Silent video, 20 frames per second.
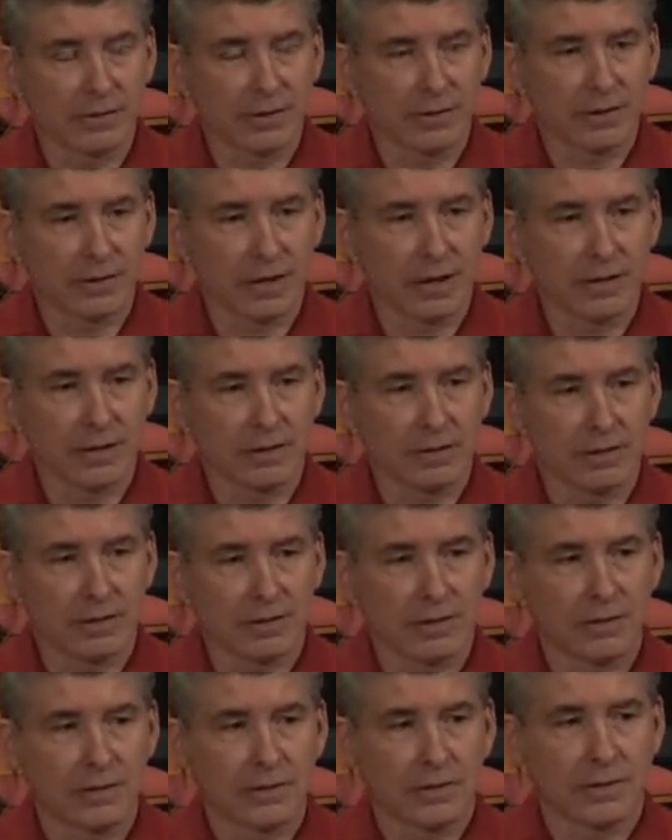Okay?
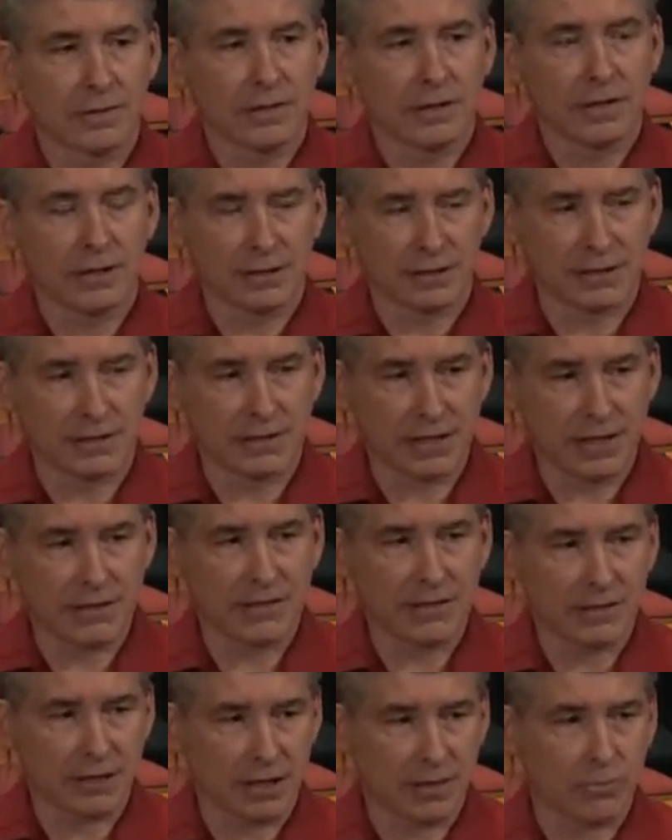It's
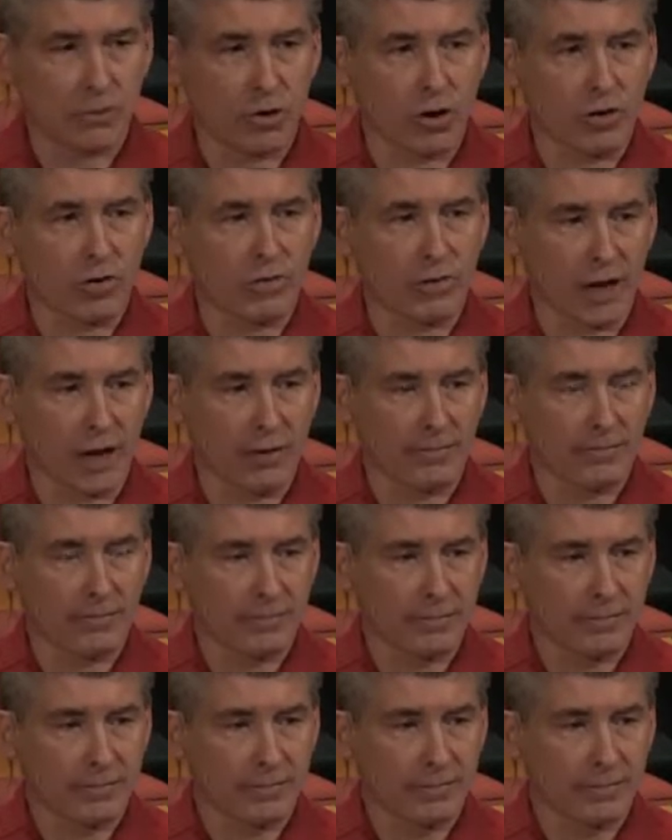essentially a program,
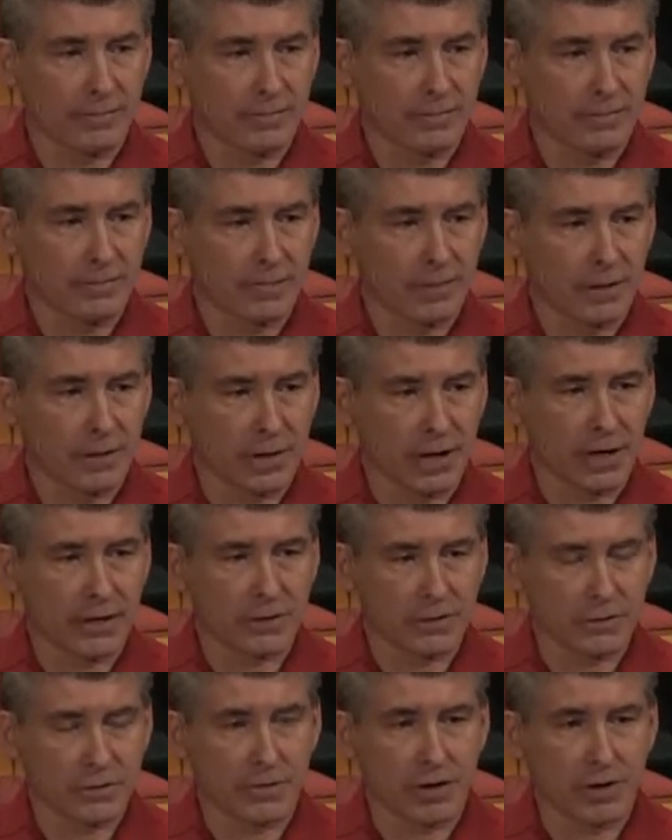okay, a
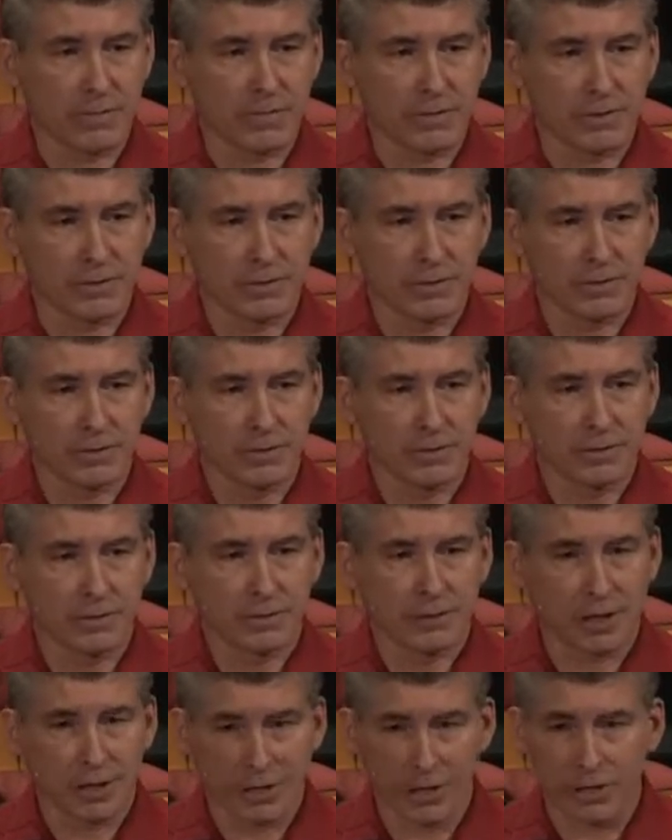script,
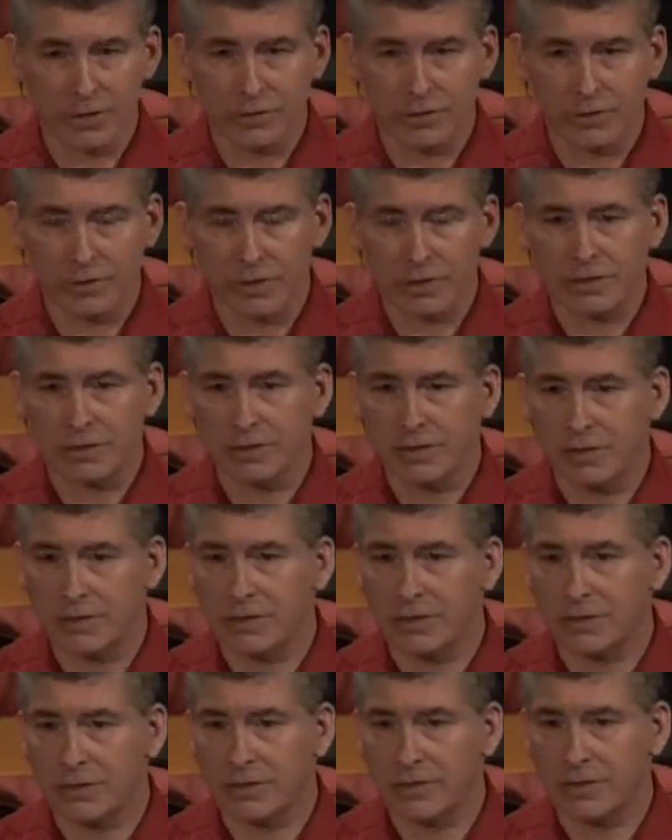a liturgy. It's the
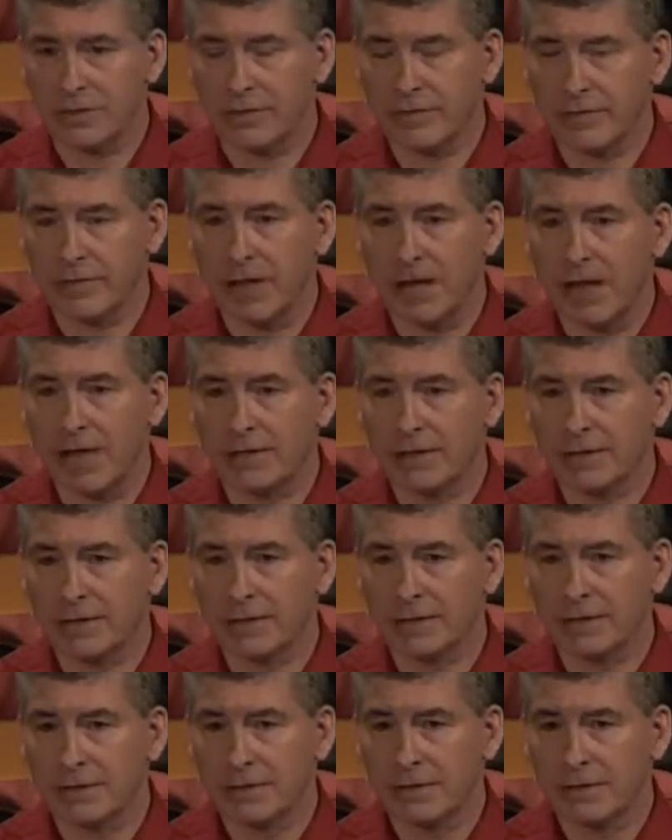liturgy of the Mass.